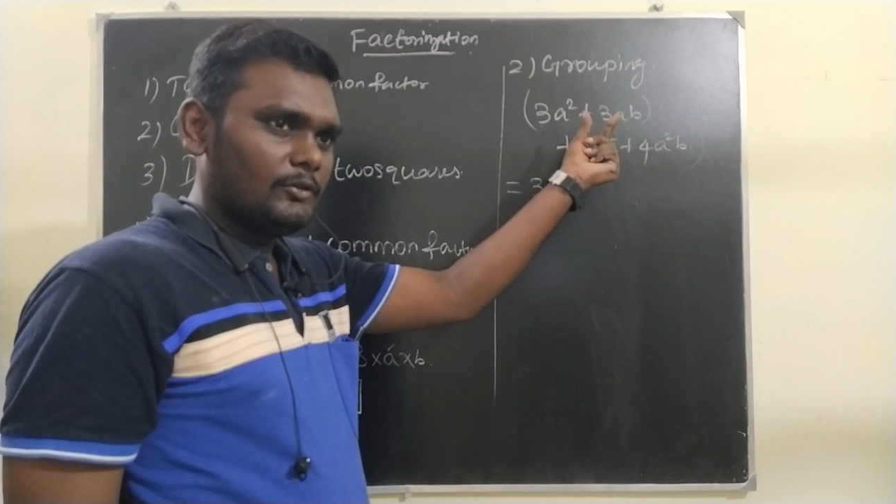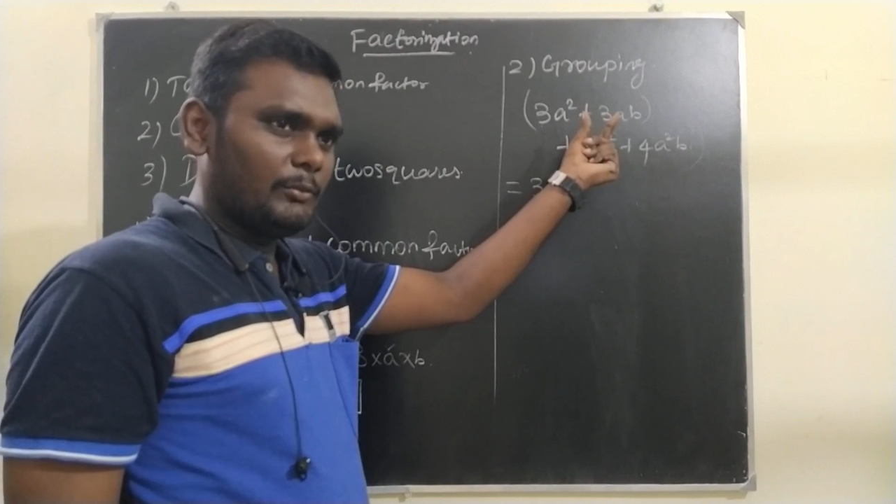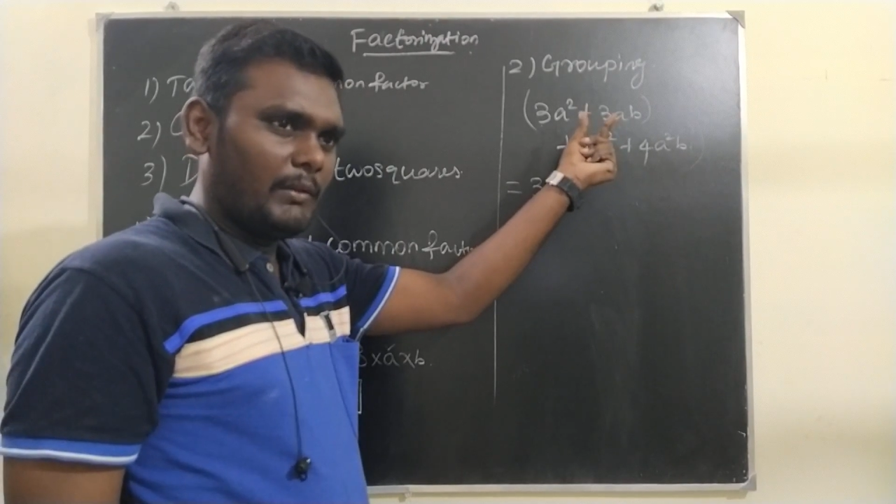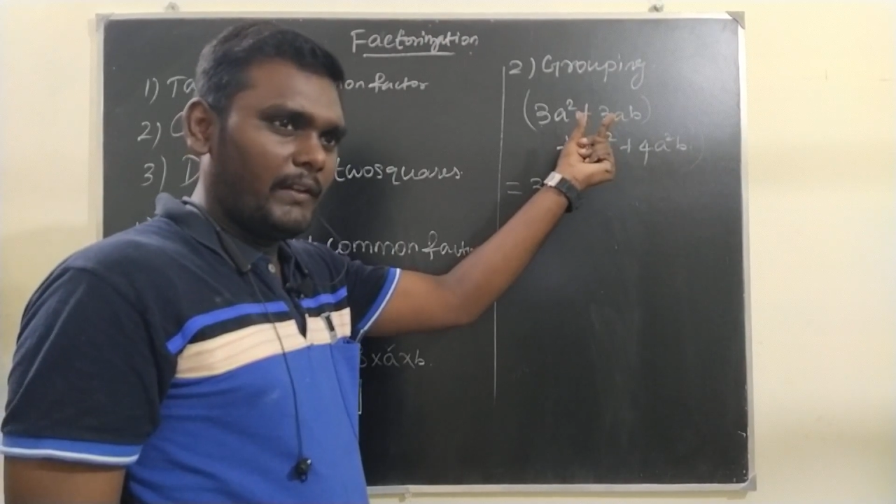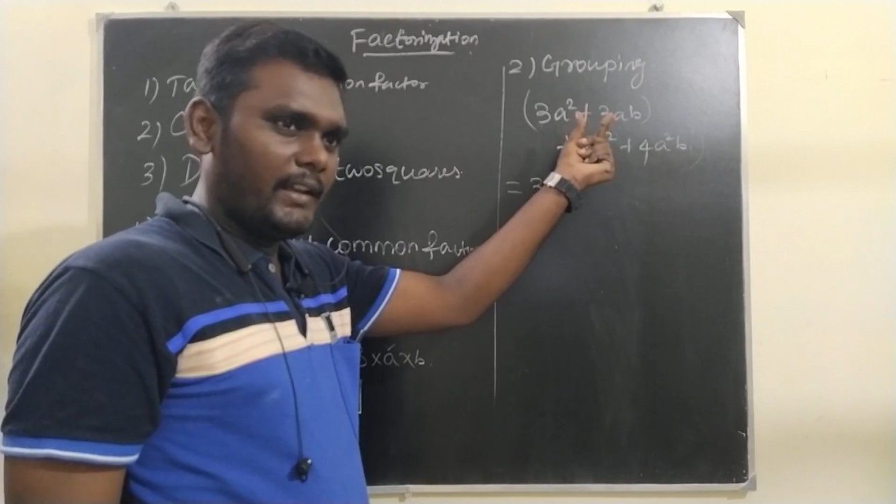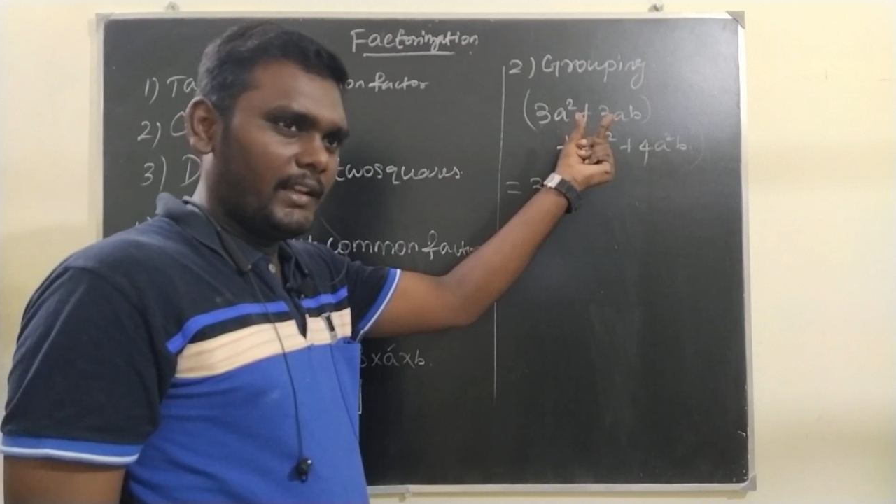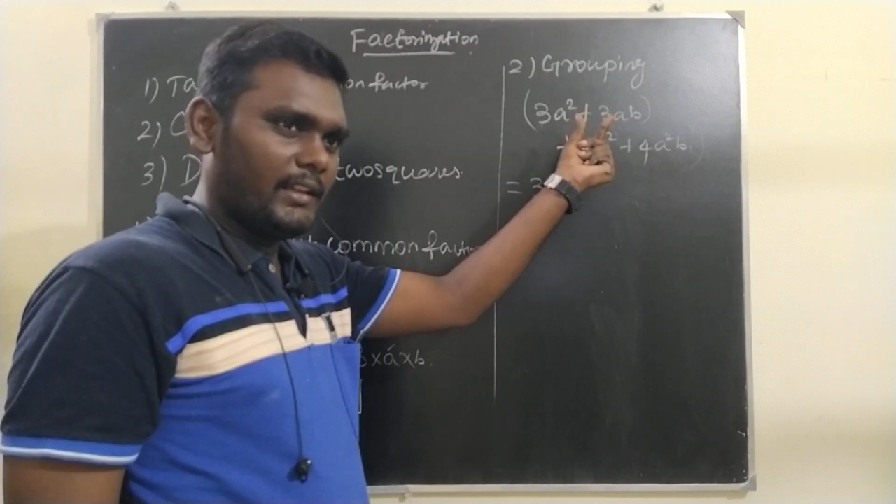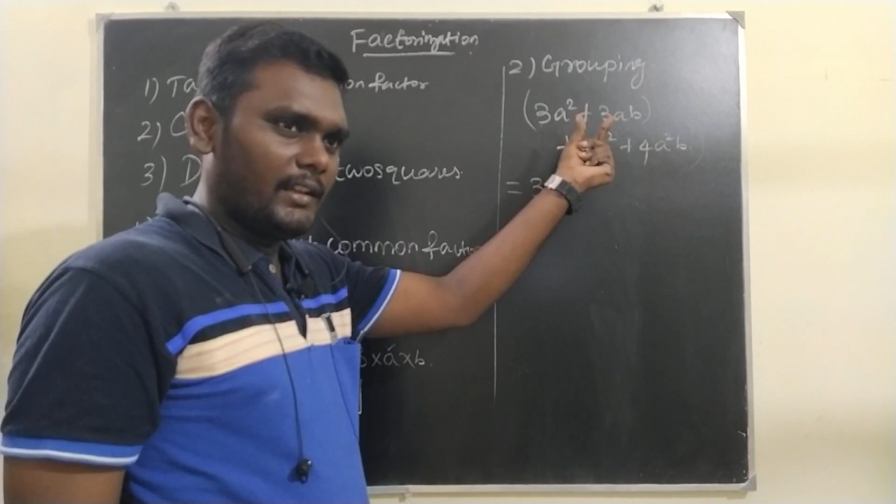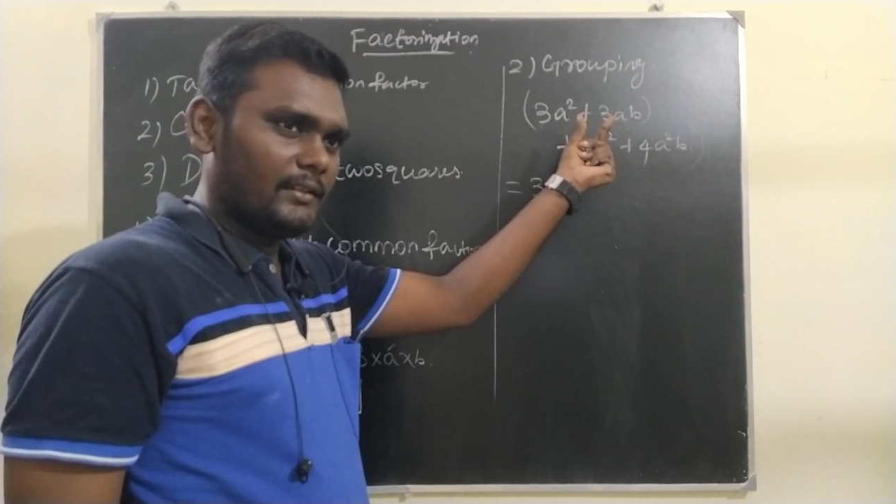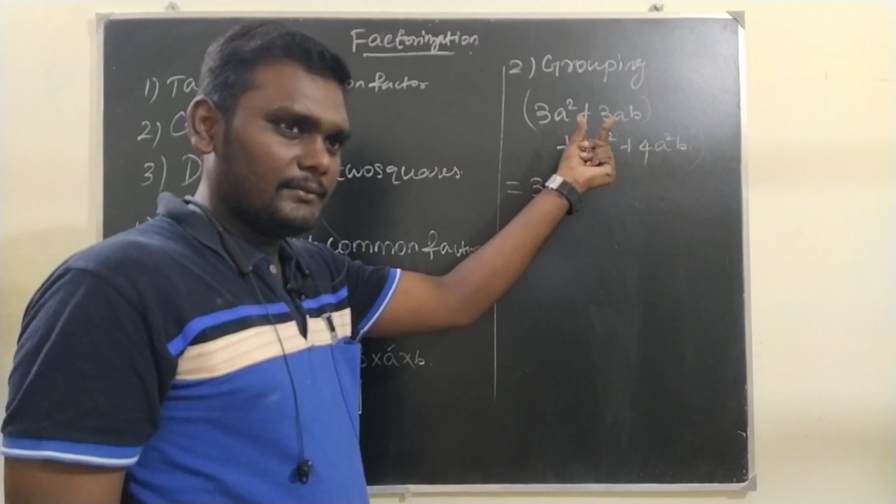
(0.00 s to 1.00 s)
Would be fine,
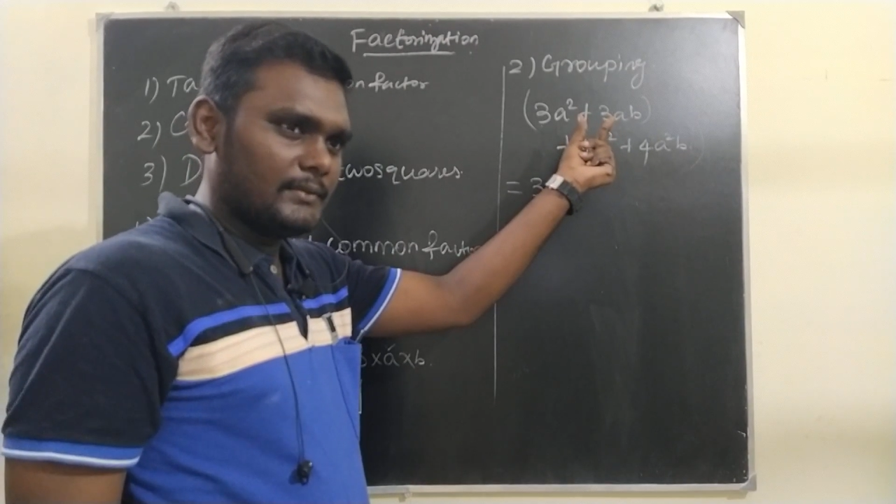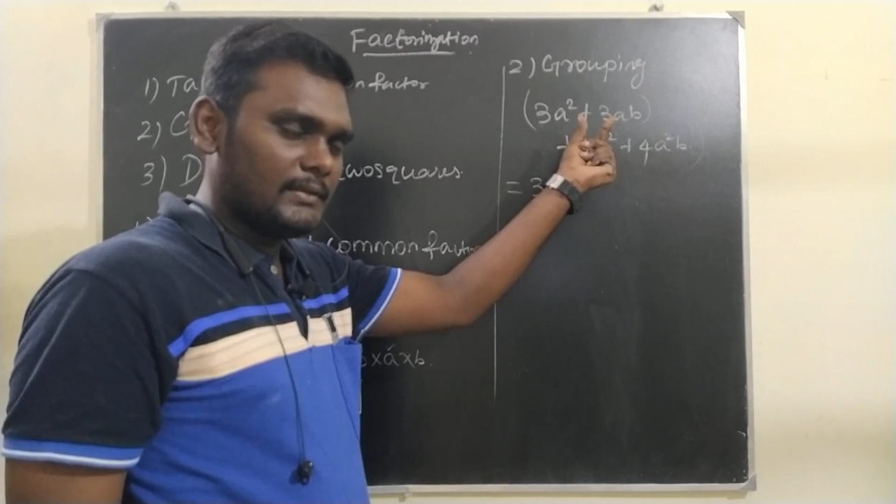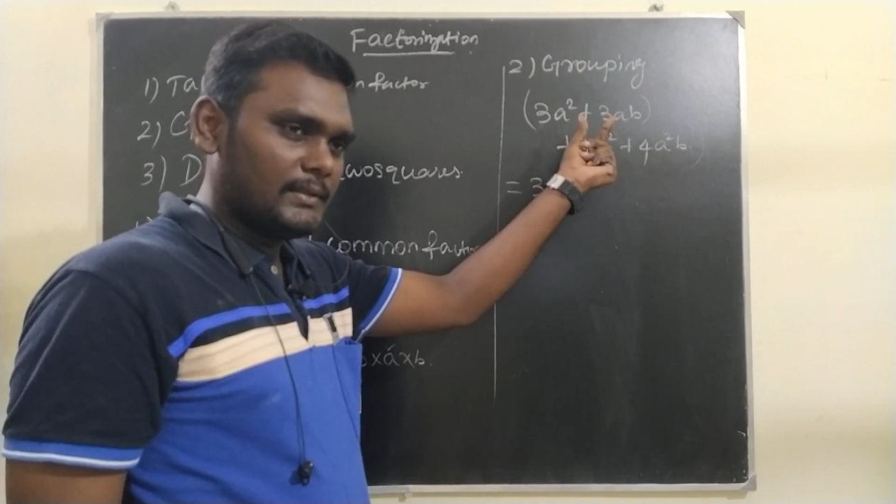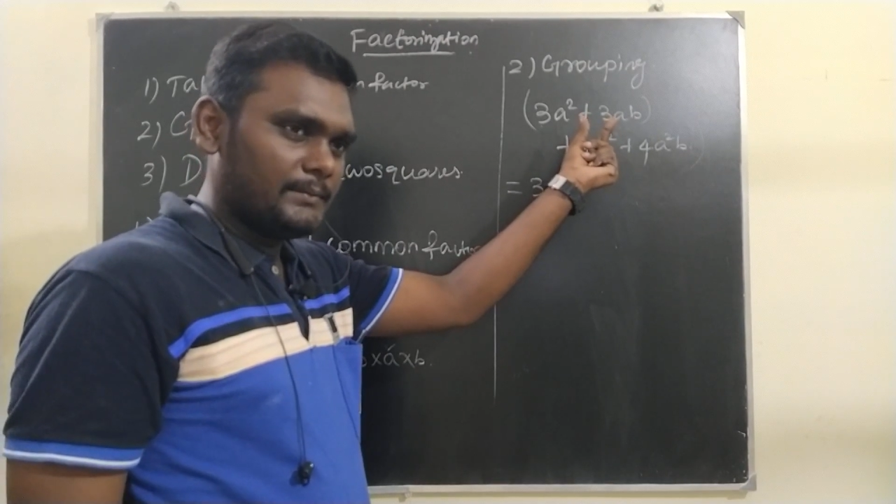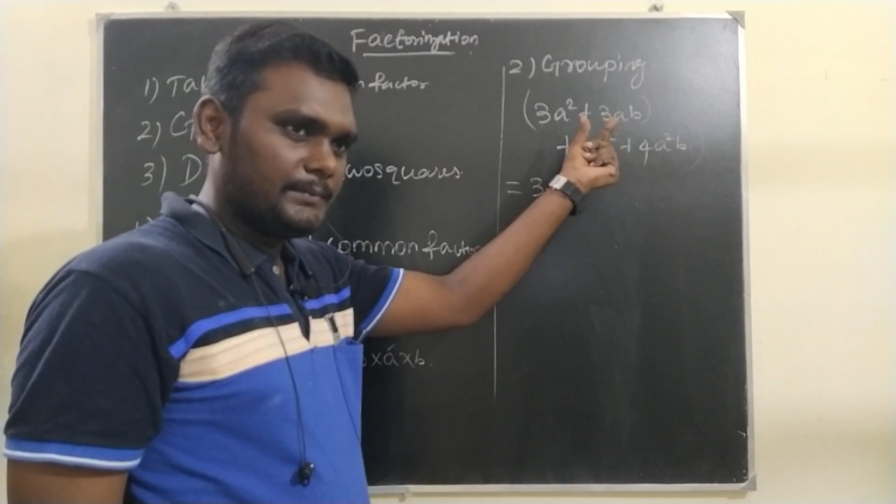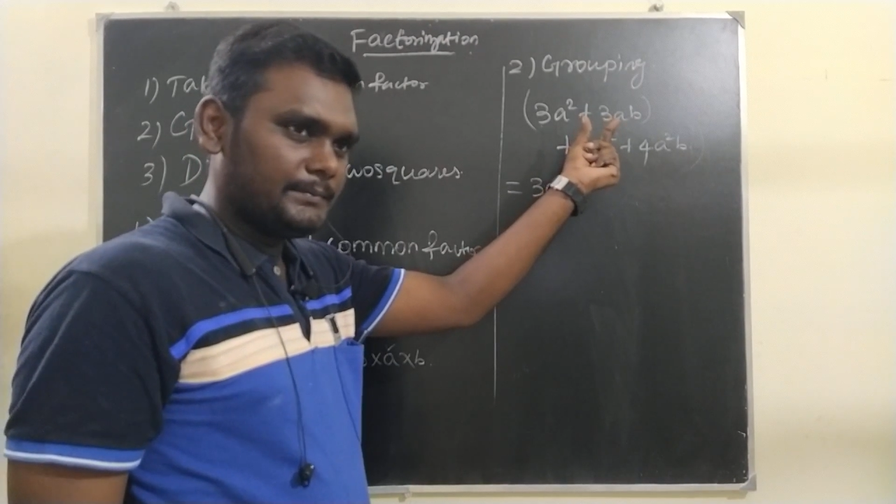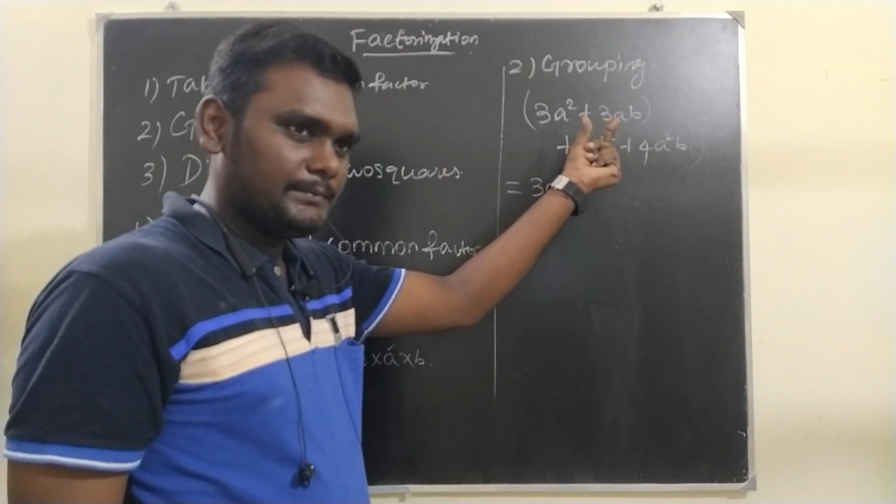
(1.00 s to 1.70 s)
I think. Is it?